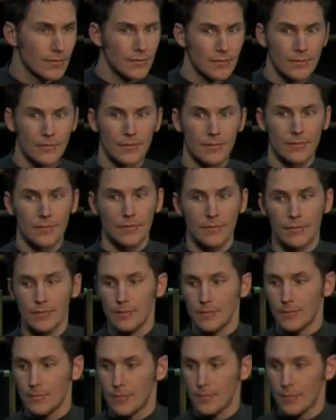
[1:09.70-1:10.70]

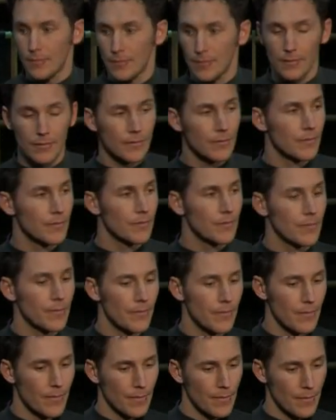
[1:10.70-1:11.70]

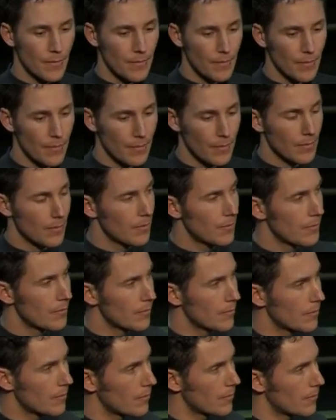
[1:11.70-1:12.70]

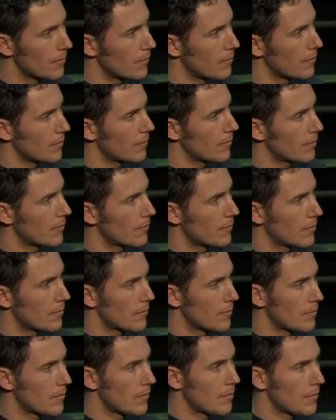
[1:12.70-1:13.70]

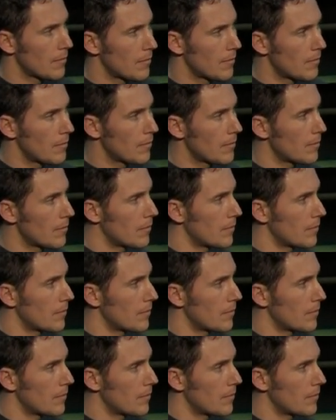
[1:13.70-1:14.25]
No words are spoken by the person on screen.